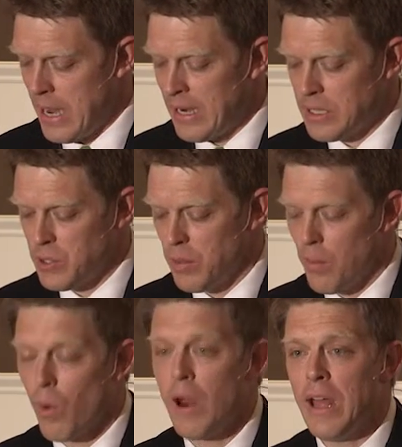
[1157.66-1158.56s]
and onto a
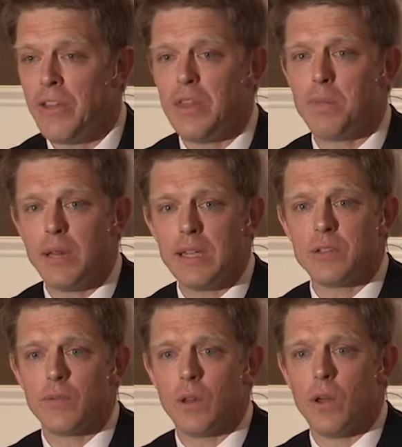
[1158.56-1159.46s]
more healthy
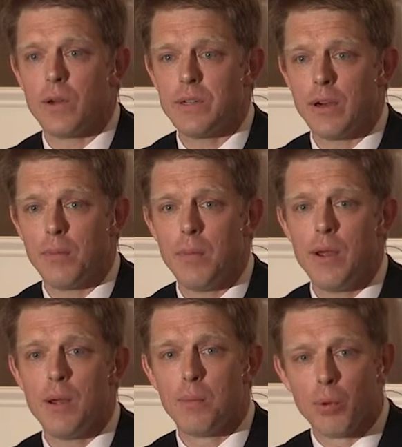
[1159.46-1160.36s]
place over the long term,
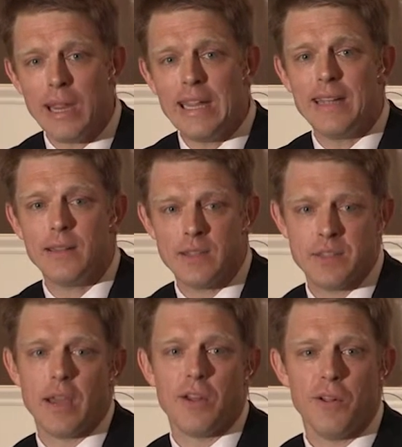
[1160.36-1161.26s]
breaking the
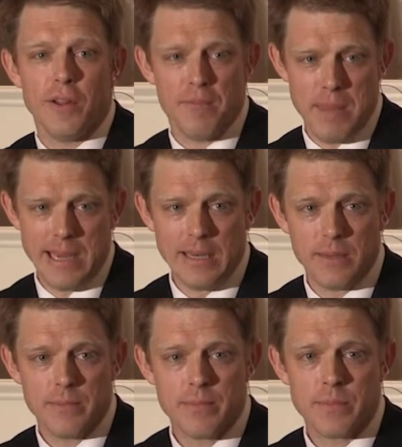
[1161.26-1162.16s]
cycle of pain.
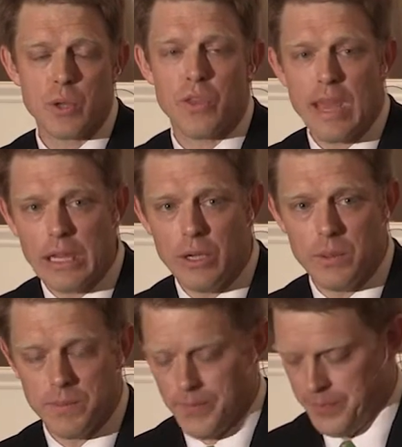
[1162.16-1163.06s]
So thank you.